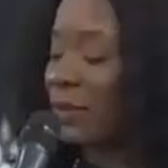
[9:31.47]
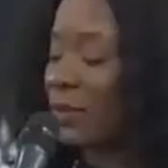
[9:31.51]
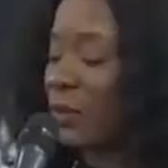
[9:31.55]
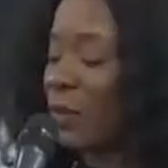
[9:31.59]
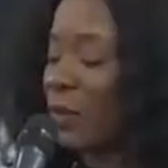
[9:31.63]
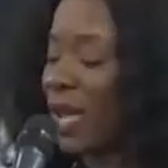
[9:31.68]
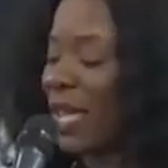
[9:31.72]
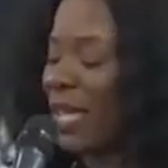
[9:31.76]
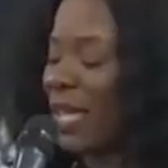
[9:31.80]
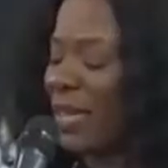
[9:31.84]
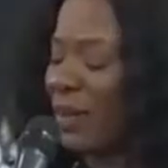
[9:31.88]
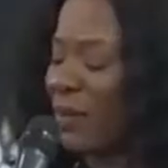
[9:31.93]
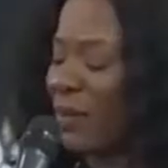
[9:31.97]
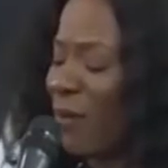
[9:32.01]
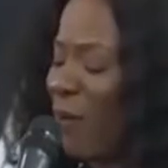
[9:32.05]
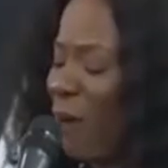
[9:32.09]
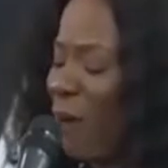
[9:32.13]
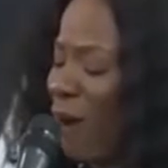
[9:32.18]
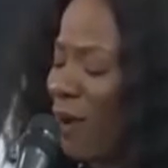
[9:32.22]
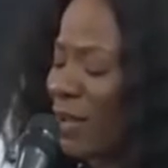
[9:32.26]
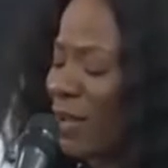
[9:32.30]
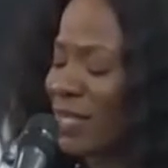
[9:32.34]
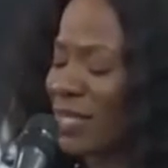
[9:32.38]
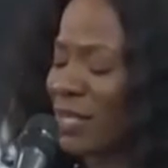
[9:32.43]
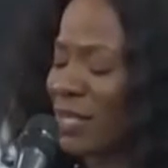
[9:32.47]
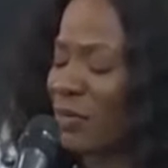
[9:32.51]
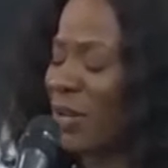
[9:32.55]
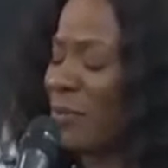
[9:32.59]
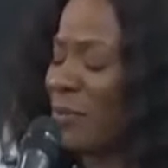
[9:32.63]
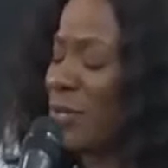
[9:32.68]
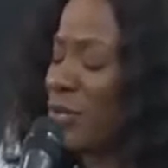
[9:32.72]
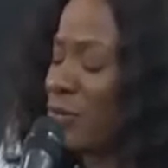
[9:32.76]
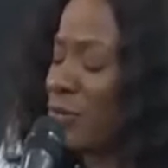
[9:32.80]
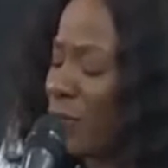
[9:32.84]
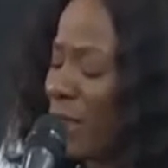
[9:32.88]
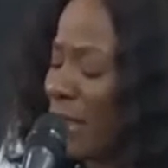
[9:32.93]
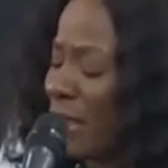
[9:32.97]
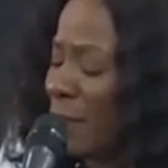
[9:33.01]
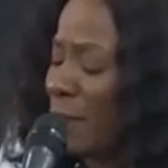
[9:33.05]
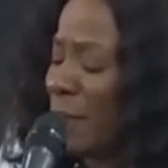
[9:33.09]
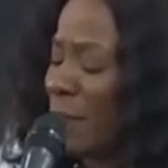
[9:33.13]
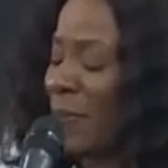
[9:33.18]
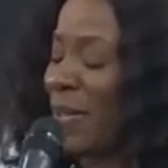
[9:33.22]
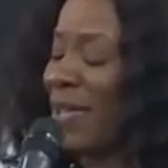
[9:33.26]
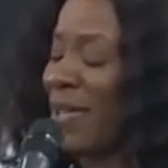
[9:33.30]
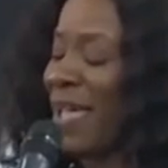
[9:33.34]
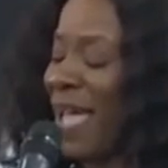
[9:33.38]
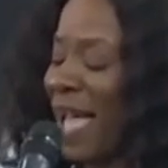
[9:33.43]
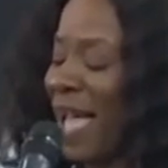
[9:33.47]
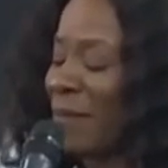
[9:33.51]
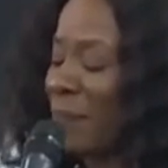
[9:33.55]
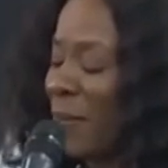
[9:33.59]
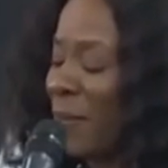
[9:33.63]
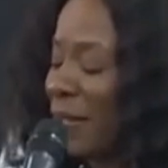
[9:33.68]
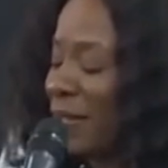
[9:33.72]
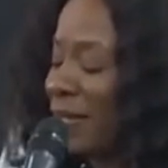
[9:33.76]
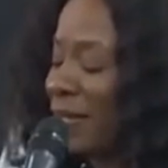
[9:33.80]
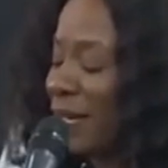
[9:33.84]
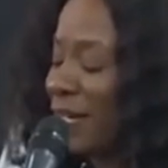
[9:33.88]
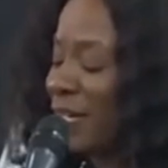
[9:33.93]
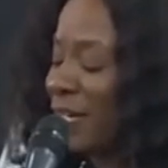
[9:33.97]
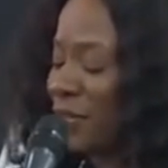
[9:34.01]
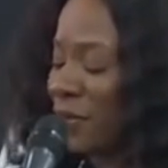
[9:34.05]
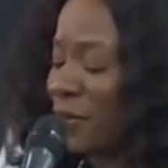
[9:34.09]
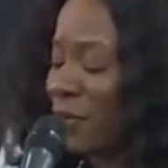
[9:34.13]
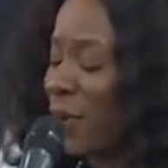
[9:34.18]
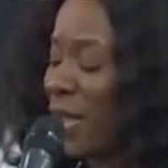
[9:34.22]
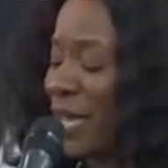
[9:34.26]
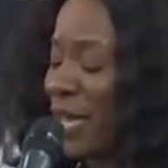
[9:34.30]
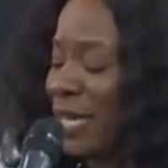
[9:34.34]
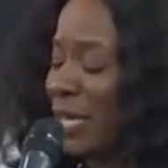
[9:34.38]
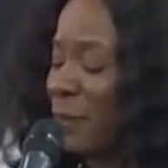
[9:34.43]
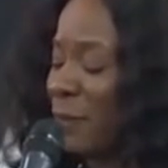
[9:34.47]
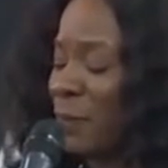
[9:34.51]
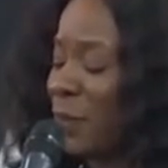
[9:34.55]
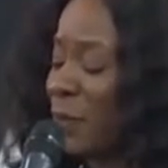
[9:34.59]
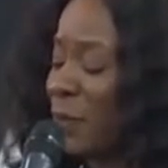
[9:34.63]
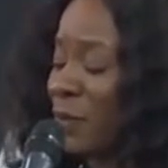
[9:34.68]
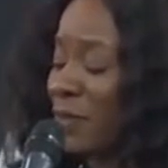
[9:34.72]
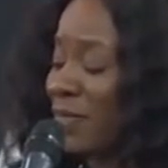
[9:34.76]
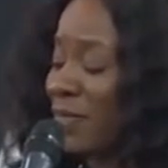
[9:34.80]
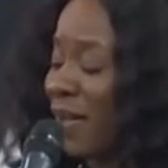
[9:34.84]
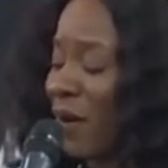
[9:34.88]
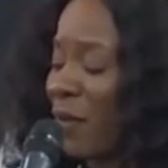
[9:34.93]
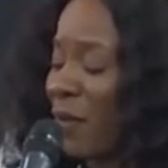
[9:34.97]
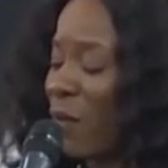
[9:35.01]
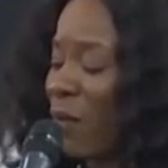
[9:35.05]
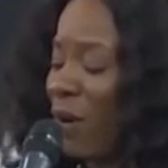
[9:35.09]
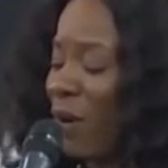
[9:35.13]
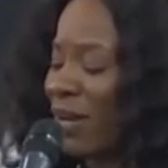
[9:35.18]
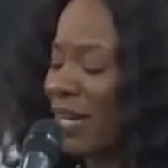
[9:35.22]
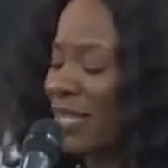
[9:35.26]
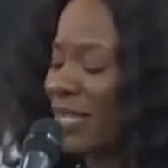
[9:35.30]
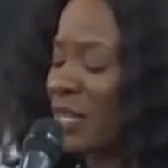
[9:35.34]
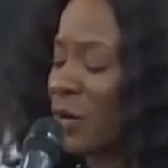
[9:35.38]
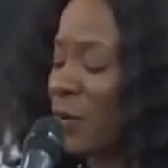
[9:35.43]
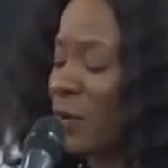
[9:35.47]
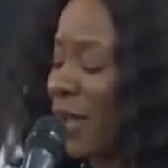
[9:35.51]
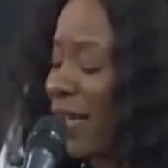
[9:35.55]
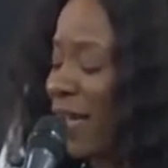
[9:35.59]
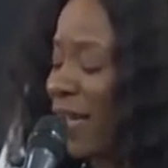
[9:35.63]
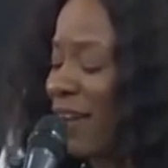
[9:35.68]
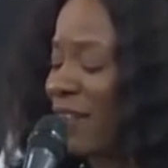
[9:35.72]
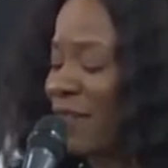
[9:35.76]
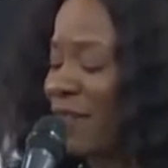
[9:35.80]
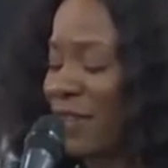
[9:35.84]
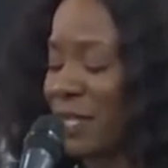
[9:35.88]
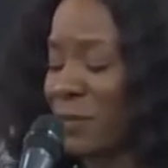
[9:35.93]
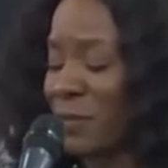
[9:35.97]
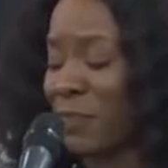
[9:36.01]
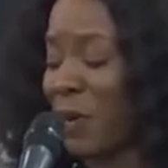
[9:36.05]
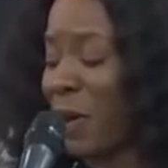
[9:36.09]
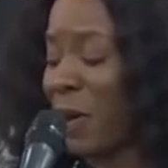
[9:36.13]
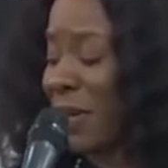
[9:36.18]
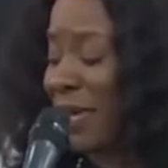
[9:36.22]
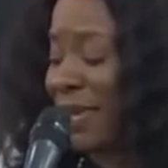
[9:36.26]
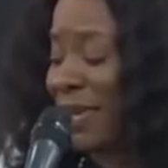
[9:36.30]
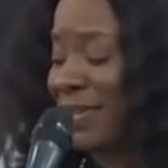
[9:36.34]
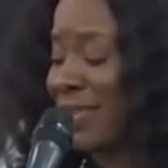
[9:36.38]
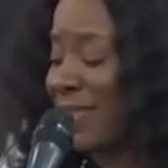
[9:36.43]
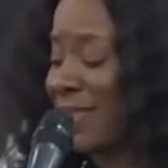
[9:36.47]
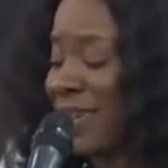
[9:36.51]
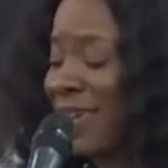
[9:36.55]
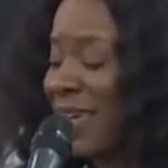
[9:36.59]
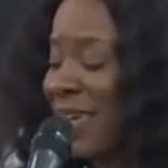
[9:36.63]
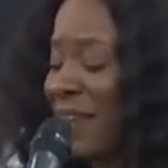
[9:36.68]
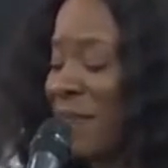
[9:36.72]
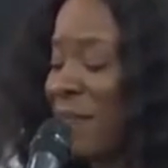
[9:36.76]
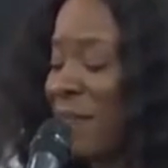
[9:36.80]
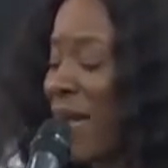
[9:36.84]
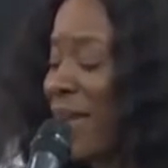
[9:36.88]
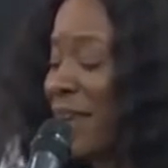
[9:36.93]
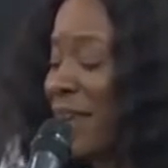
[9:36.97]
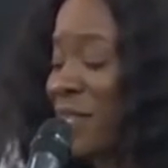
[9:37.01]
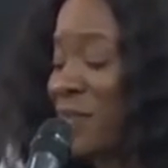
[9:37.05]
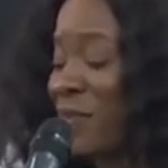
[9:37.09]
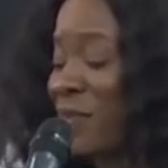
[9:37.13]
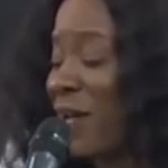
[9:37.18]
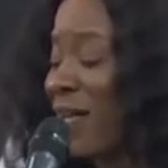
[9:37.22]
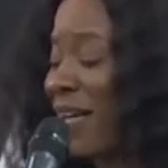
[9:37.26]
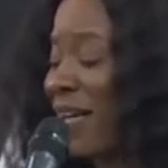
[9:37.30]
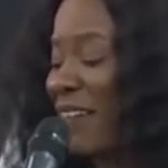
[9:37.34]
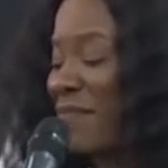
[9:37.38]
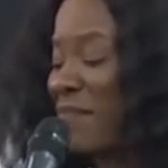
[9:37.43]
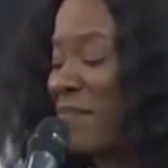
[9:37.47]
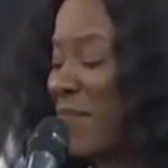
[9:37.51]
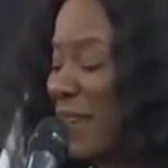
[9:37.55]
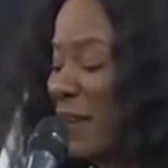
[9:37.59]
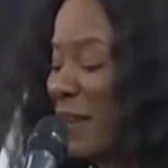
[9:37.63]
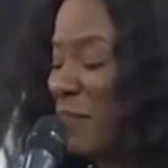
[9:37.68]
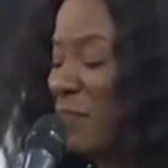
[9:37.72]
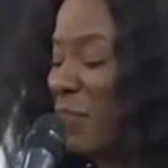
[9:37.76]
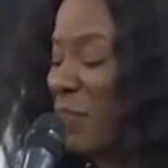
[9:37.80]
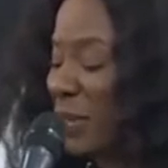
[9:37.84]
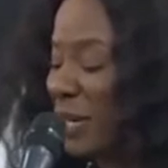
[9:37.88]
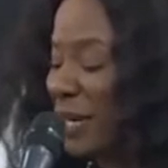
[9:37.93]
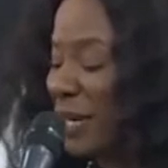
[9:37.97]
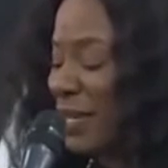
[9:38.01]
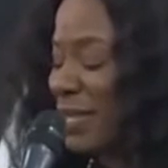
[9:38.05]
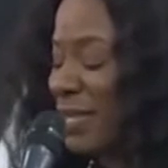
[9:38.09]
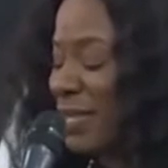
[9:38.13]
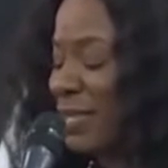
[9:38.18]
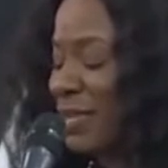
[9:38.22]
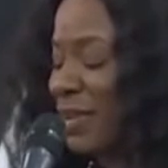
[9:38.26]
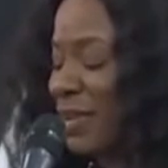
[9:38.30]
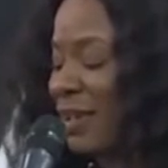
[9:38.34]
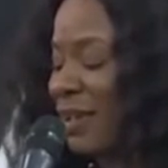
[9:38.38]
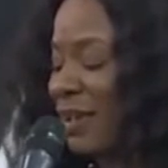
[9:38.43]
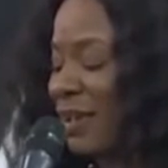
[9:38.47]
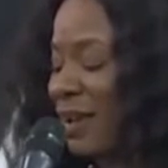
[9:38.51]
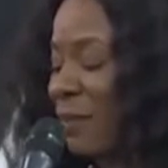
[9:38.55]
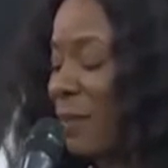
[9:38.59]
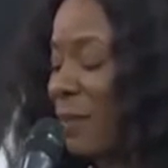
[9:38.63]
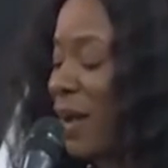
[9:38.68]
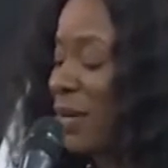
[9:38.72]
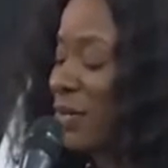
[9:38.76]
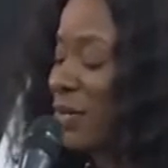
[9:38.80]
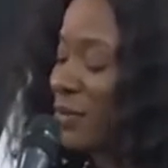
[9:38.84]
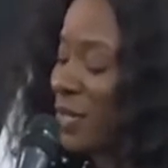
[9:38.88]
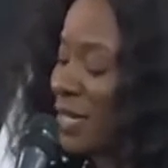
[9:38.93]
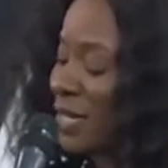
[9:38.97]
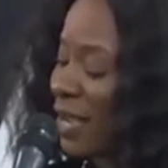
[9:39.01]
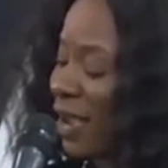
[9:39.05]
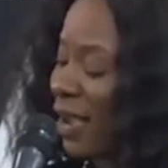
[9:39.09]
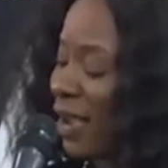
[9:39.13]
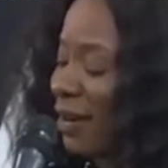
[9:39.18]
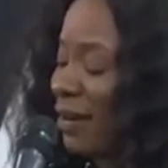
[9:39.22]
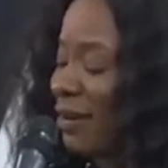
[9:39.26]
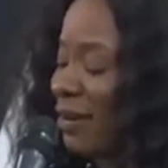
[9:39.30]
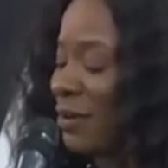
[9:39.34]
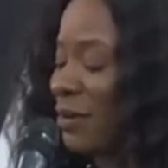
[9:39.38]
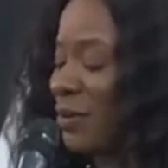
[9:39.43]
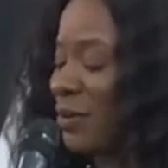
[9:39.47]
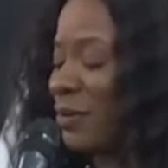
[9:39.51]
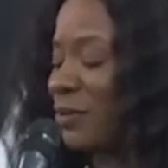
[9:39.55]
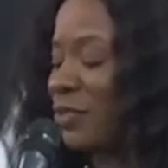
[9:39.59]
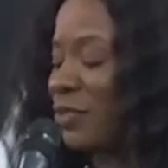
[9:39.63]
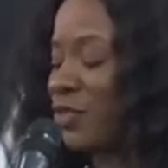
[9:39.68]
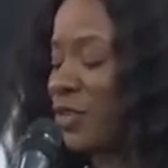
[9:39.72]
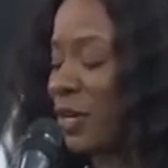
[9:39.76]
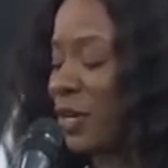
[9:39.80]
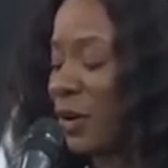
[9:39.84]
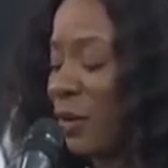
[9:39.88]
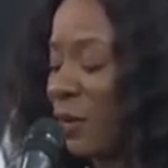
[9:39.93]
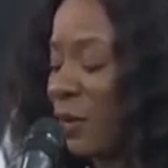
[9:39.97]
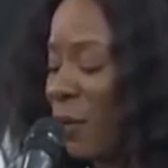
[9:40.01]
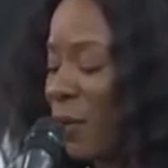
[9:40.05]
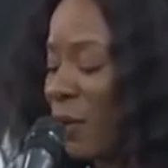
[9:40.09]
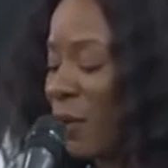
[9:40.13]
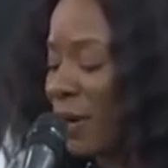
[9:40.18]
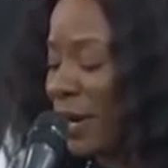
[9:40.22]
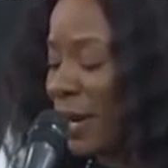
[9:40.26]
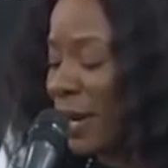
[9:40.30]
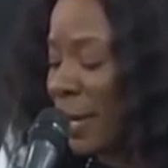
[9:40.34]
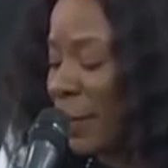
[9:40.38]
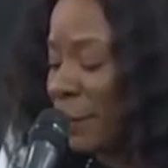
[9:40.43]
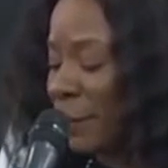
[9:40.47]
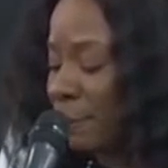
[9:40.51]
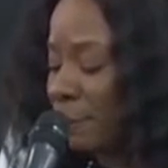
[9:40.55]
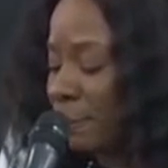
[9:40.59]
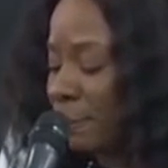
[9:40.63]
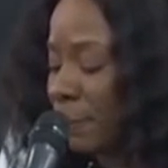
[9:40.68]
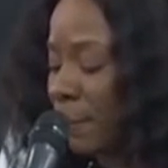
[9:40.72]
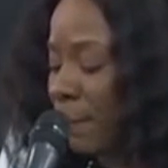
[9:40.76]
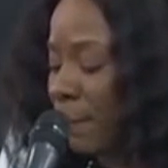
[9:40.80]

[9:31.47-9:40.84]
the way he walked screamed rape and pillage. The way he pulled that wallet quick out of his pocket, it might as well have been a bullet. Amadou Diallo, trigger warning.